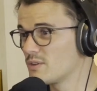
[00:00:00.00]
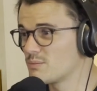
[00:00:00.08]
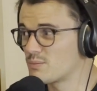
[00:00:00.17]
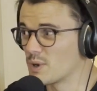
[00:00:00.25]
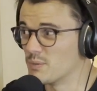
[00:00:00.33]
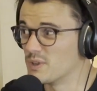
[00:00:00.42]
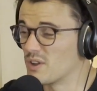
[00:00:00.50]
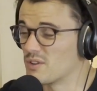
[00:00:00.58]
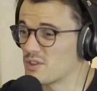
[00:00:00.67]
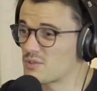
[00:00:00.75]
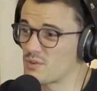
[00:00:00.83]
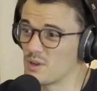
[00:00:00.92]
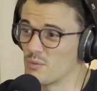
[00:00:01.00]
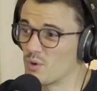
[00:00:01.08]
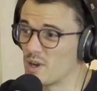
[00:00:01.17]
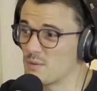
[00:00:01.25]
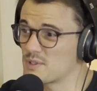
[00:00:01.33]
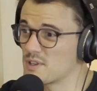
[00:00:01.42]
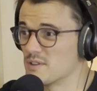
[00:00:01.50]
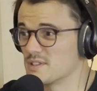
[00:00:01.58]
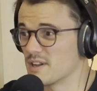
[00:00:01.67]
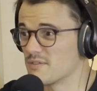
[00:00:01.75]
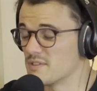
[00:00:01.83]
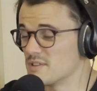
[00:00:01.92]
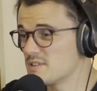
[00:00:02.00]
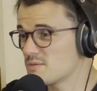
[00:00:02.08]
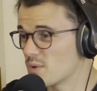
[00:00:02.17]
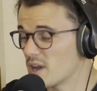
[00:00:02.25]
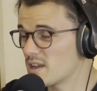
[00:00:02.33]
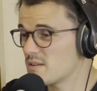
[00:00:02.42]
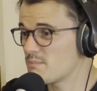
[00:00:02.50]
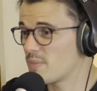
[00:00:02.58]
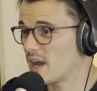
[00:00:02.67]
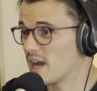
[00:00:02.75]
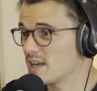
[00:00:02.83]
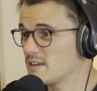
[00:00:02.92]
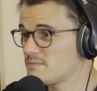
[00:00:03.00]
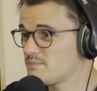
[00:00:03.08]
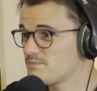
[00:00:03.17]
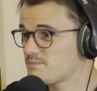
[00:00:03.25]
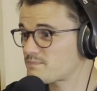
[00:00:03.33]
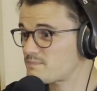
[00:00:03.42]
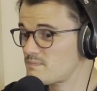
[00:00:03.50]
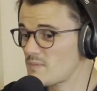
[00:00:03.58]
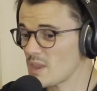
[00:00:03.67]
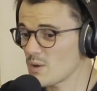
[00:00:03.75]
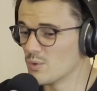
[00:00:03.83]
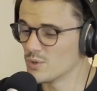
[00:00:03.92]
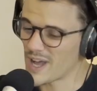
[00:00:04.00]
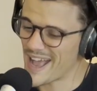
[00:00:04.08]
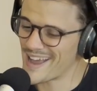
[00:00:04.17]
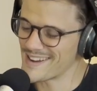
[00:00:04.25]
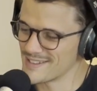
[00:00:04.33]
probably only 3 more episodes after this one, but we'll add in